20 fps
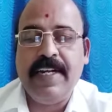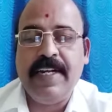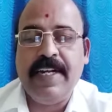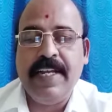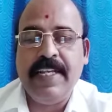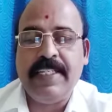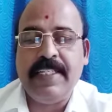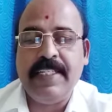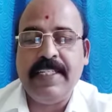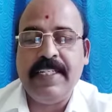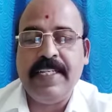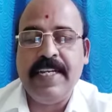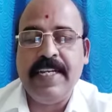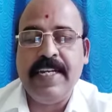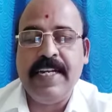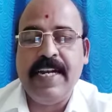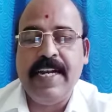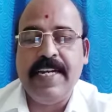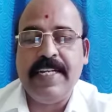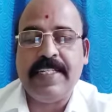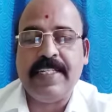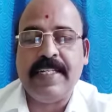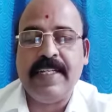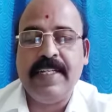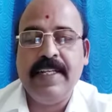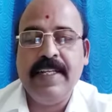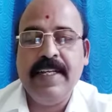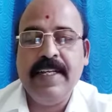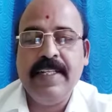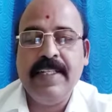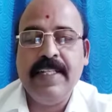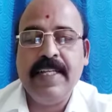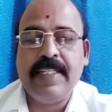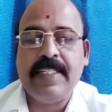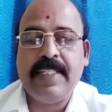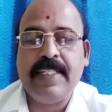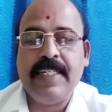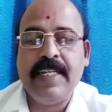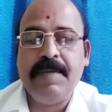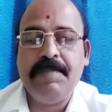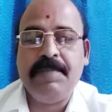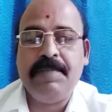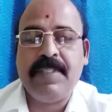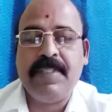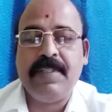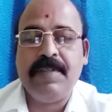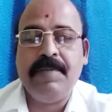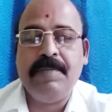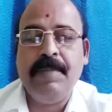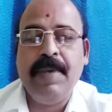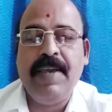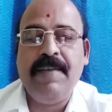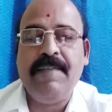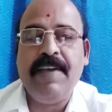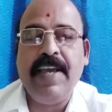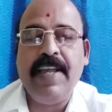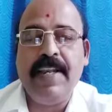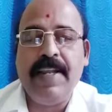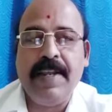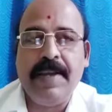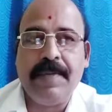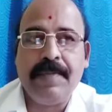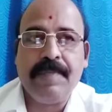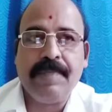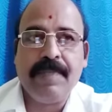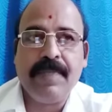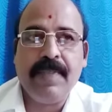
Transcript: teaching English, the steps may vary.